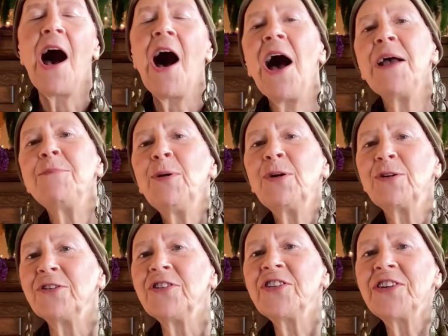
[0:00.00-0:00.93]
I
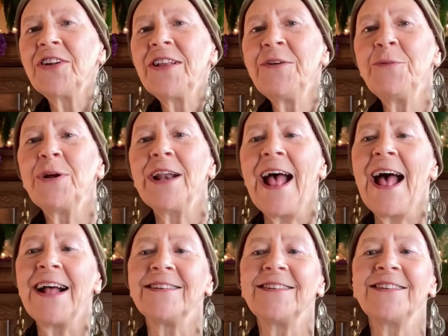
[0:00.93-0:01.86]
personally would
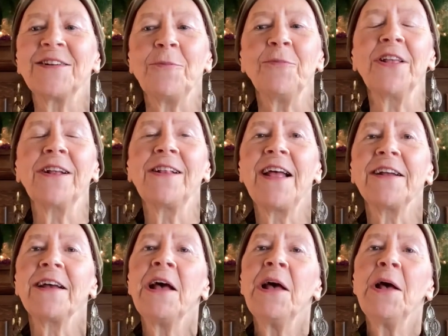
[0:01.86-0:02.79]
add something
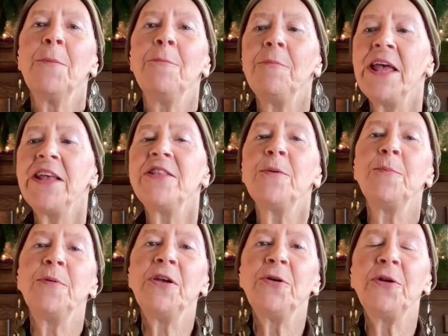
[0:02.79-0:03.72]
like, may the
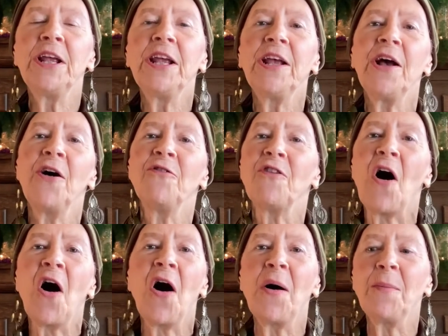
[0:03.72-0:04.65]
beauty of
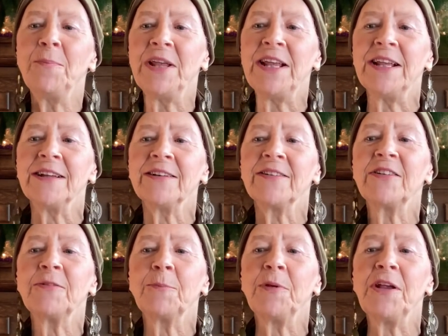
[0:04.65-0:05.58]
all
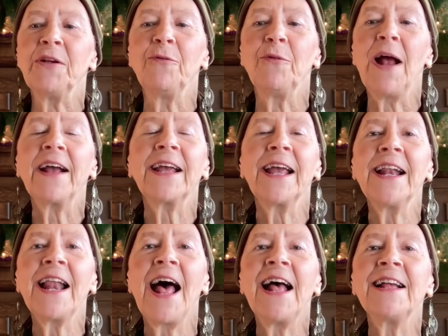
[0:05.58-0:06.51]
beings be
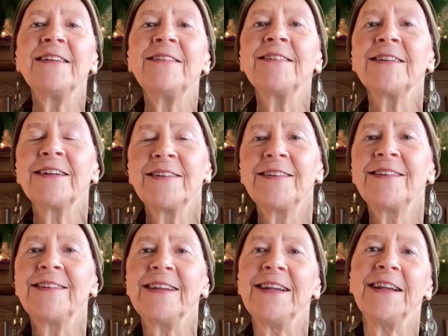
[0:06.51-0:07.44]
recognized,
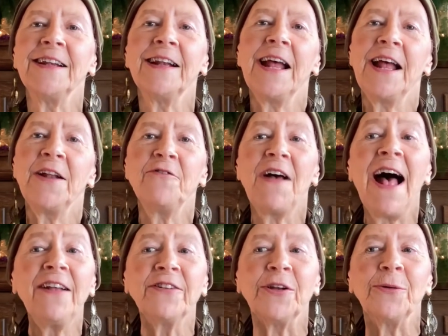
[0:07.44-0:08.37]
seen, and
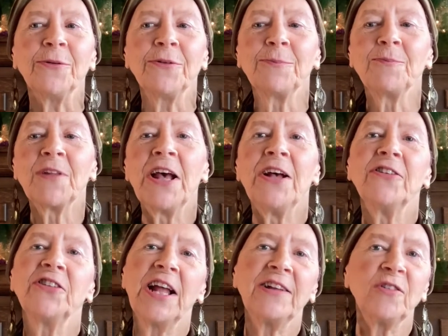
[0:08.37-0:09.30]
valued.
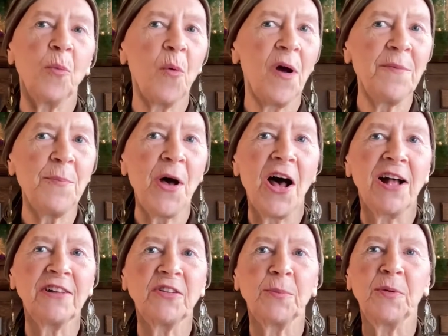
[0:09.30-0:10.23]
So that's one
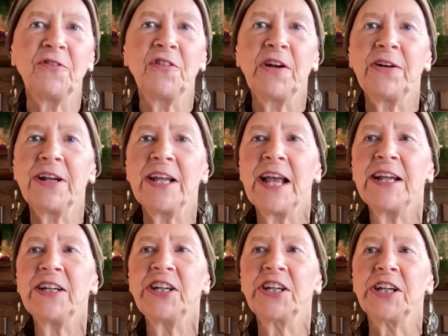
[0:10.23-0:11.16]
possible
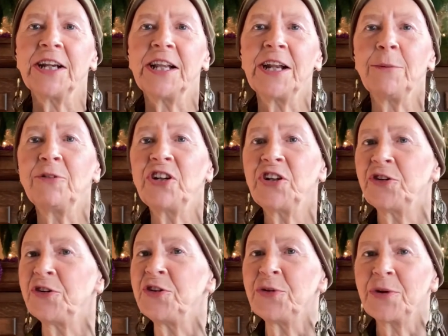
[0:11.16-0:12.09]
variation, and I'm
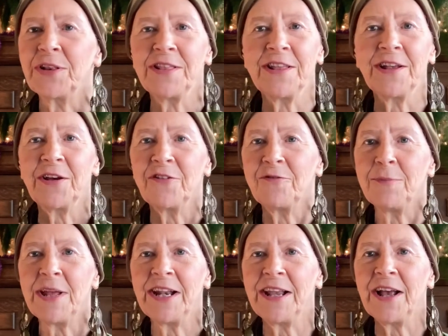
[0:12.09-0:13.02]
sure you can think of
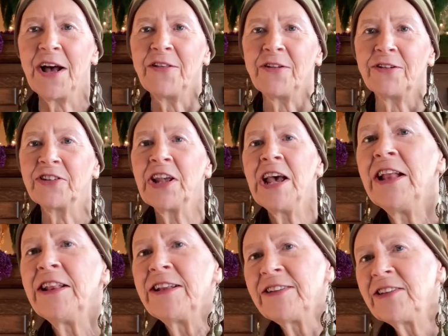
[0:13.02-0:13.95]
many others.
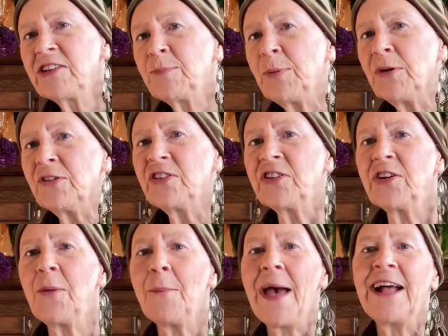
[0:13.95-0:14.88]
This is
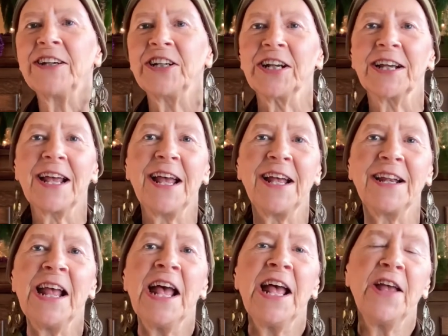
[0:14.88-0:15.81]
personal magic,
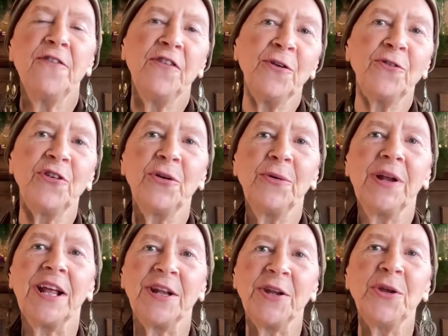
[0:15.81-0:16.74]
and if you tune
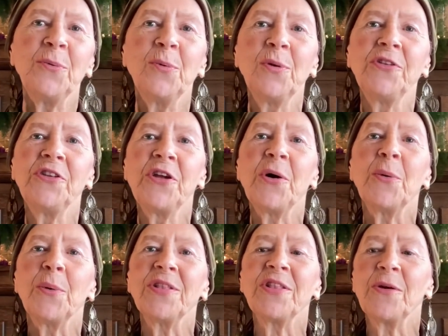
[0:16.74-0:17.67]
in, you will know
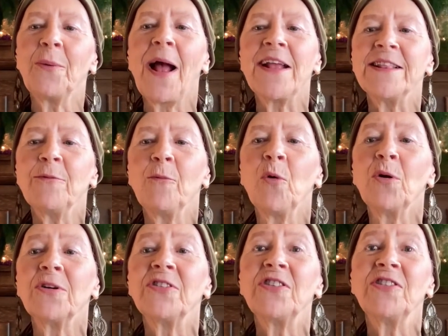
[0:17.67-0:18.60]
what the right
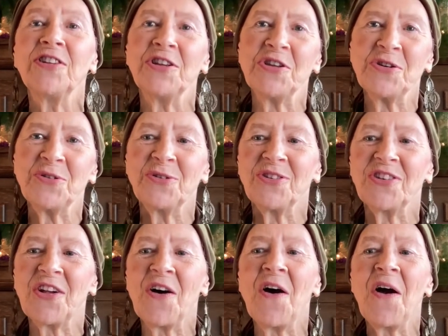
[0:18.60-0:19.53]
words to
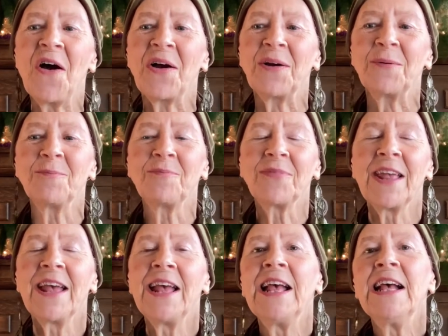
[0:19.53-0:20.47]
use are.
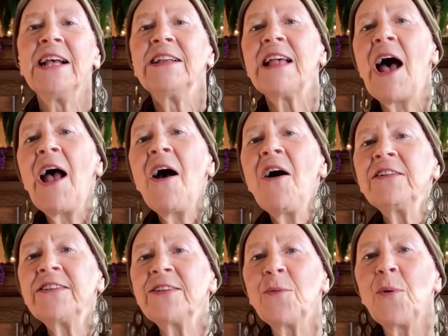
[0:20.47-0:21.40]
I
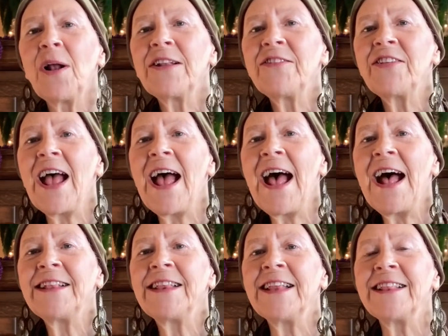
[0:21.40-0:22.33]
also wanted to
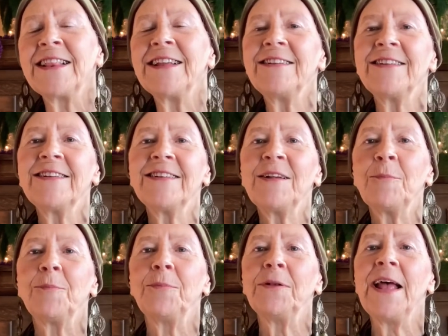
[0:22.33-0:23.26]
add that this is a
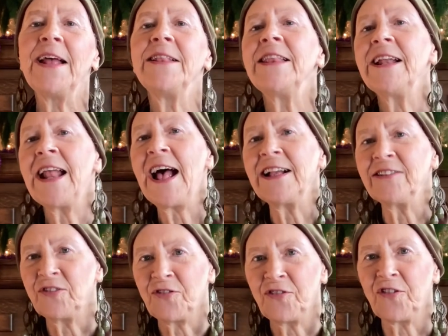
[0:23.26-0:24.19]
blend that
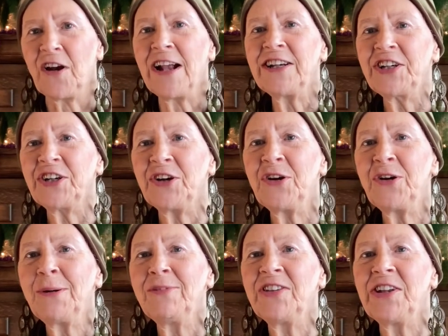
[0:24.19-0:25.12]
has fresh
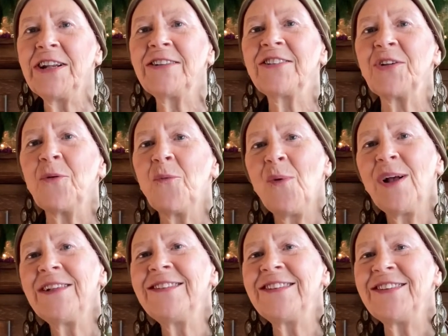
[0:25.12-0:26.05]
herbs in it, so
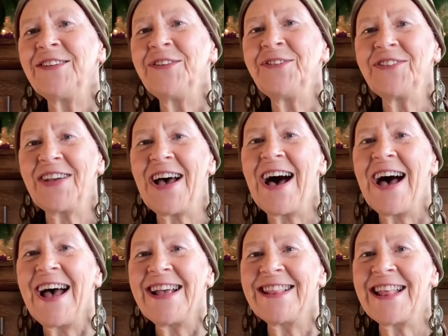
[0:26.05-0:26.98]
once you
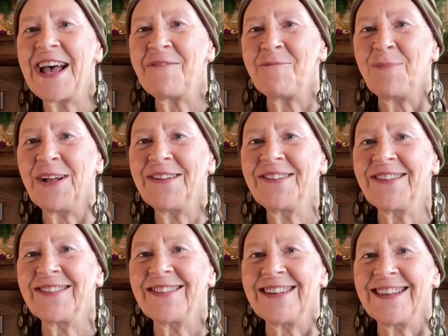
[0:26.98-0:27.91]
tie that
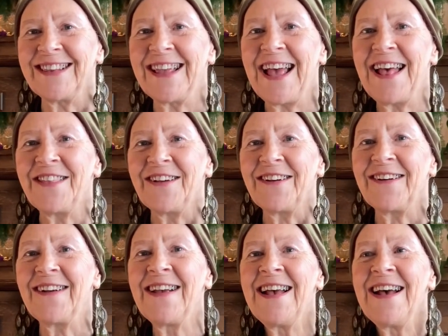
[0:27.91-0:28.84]
bundle
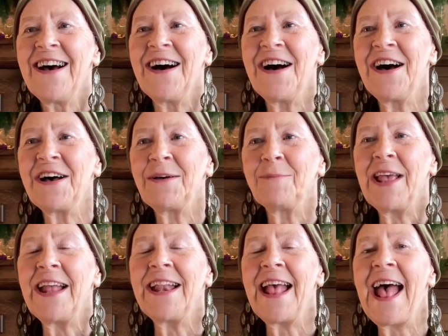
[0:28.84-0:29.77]
together,
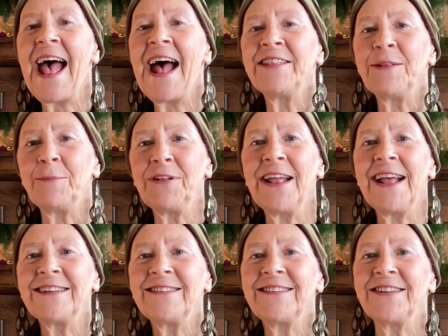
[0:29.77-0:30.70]
and add the
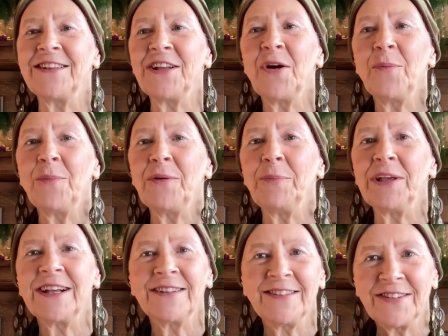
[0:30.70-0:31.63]
plants to the oatmeal
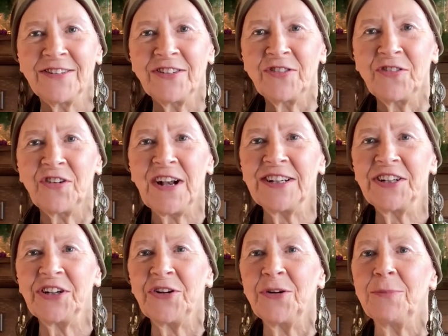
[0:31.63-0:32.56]
because there's
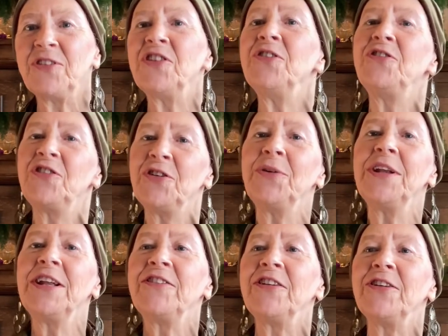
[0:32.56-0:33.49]
fresh herbs, you do
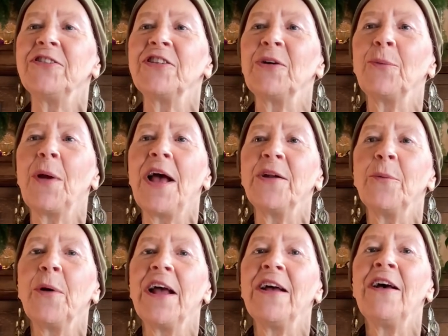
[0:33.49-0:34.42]
need to use it right
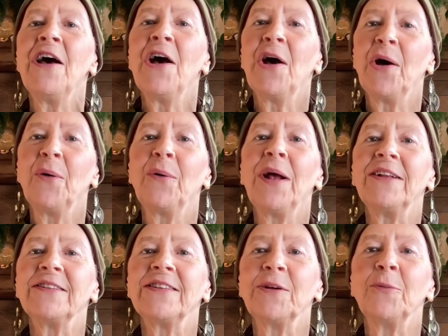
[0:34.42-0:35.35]
away, or
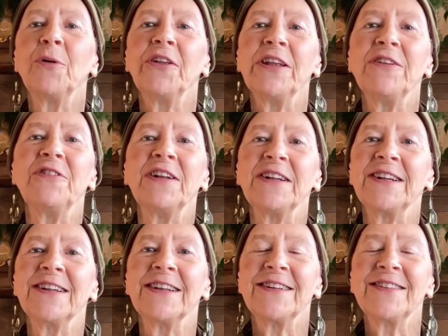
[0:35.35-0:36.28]
else it will
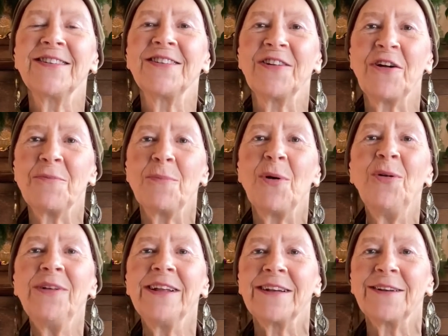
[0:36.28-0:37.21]
eventually start
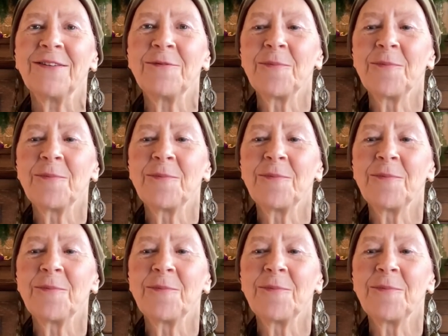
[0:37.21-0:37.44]
molding.